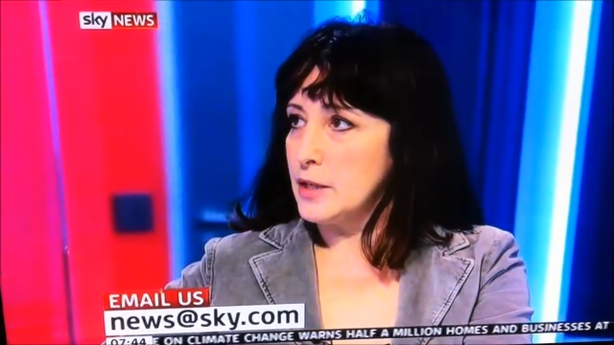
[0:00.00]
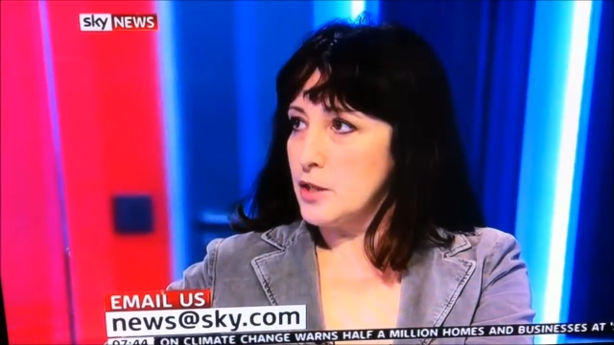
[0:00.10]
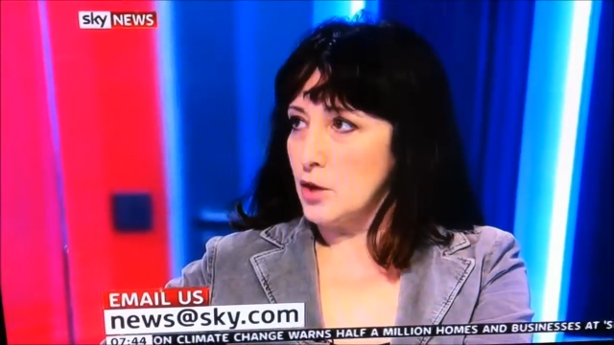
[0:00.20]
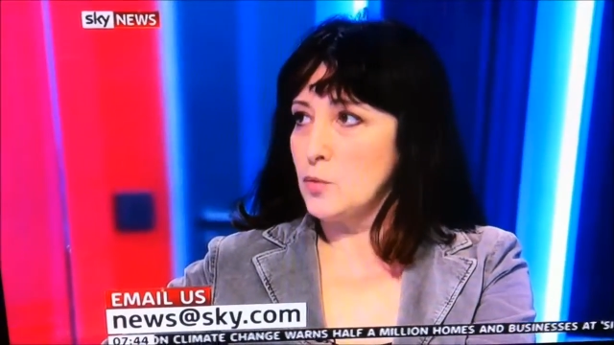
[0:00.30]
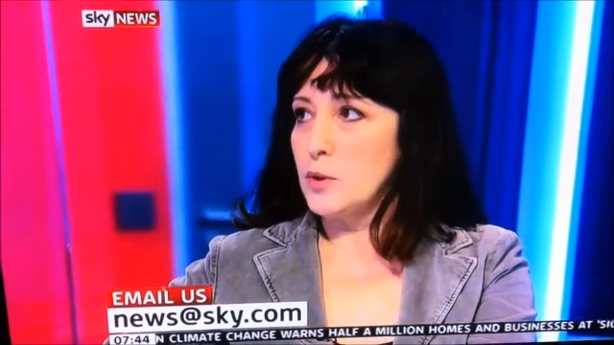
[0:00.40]
You
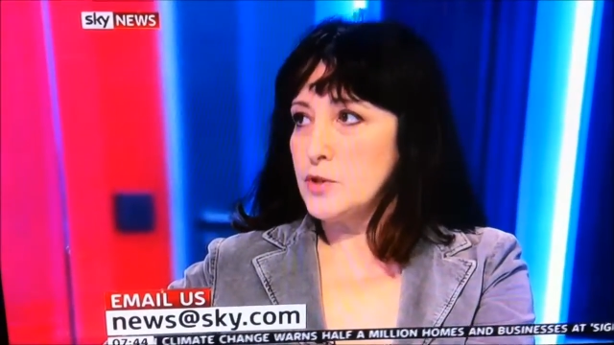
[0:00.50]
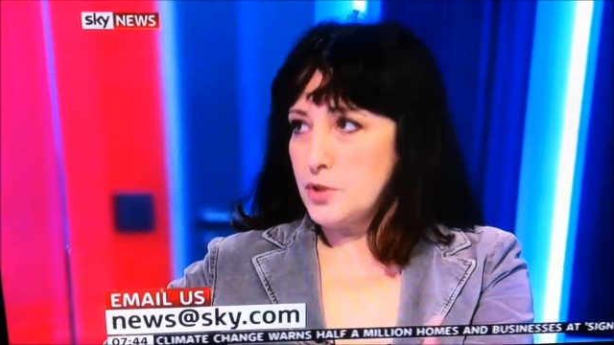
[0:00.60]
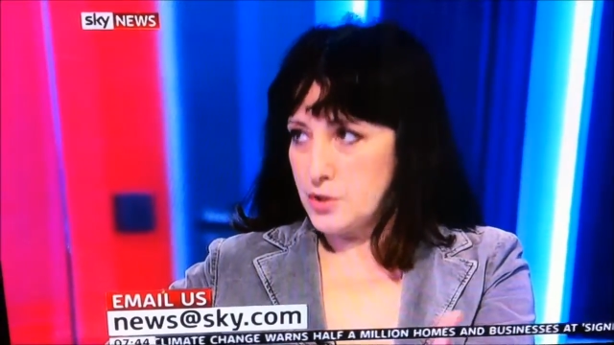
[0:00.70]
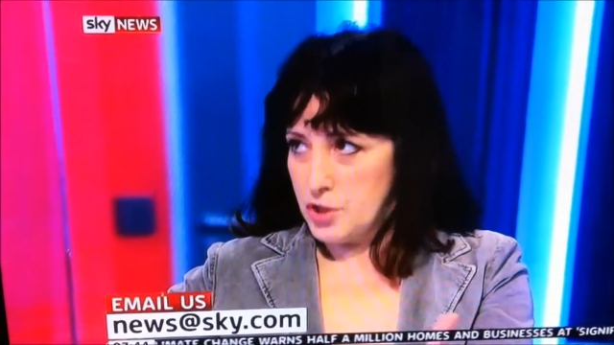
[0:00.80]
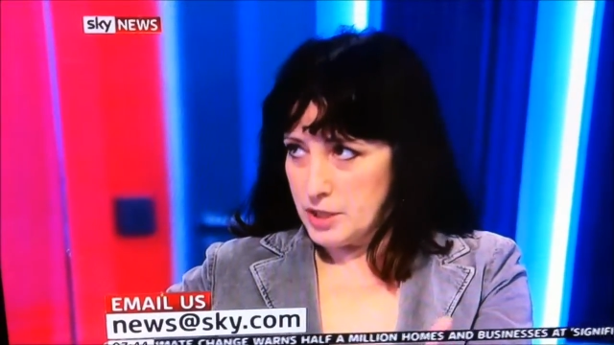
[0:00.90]
know,
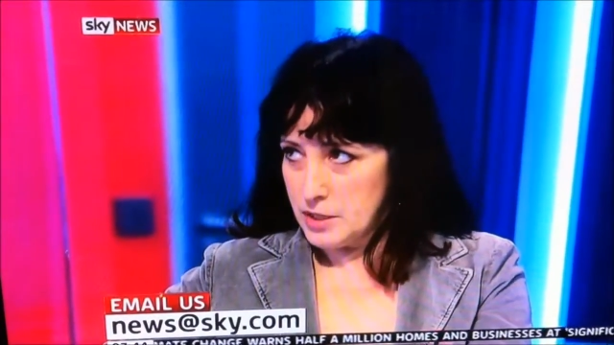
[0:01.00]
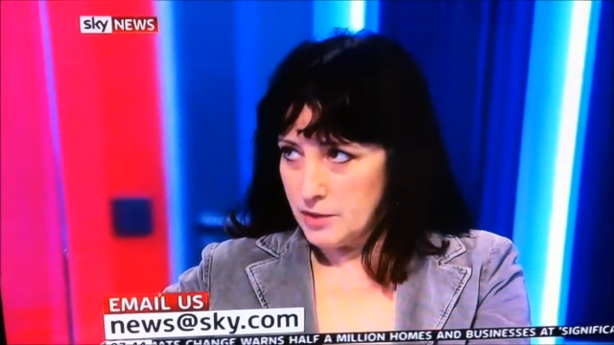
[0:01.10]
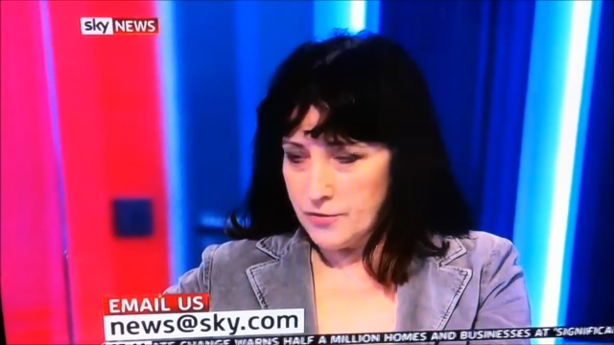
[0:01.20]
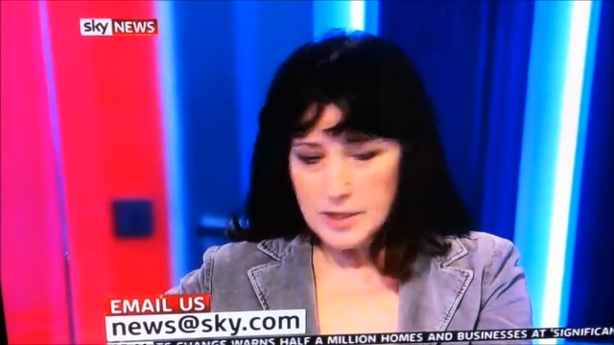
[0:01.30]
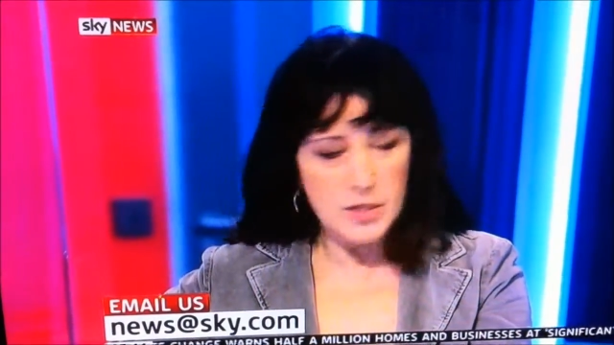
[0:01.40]

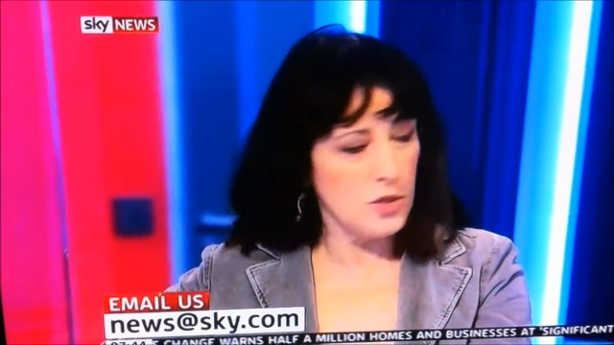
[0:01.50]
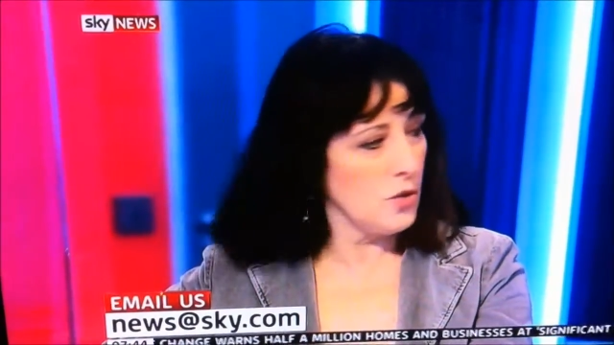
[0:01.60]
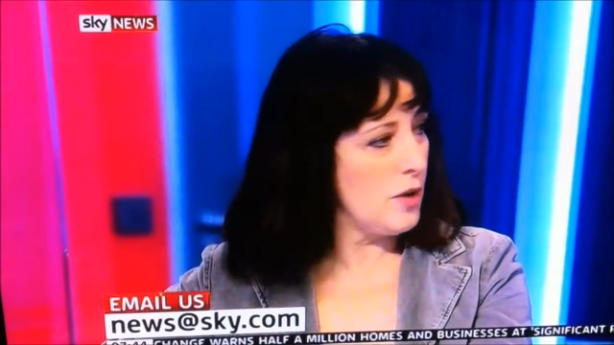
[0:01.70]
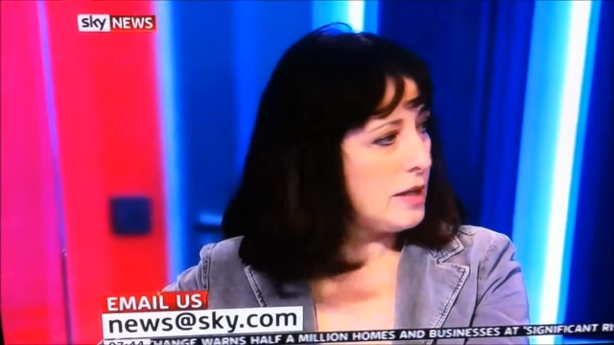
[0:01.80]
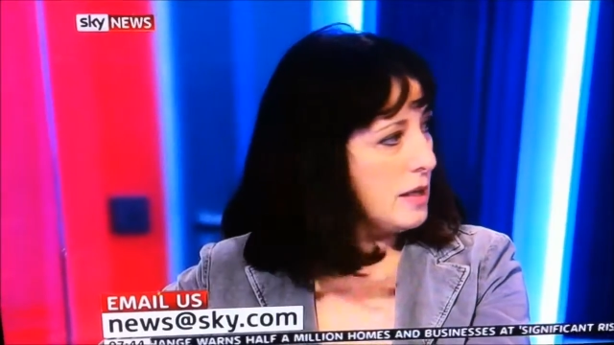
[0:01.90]
Frances
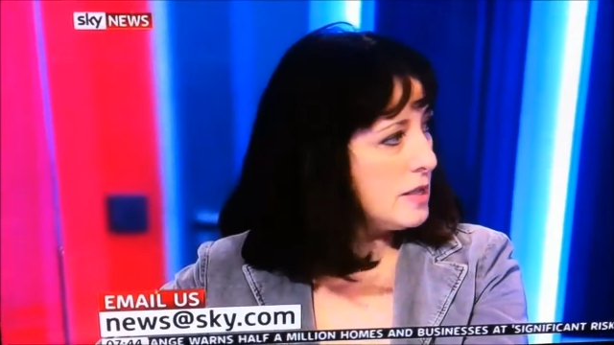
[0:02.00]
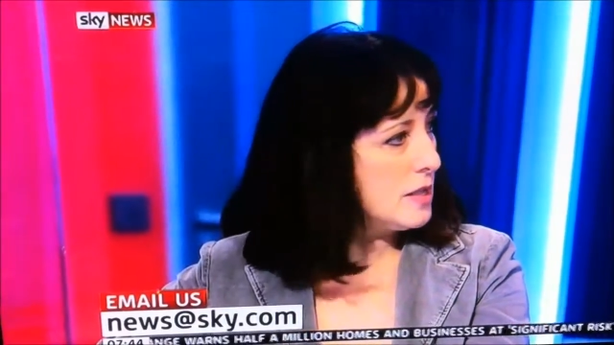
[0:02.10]
O'Grady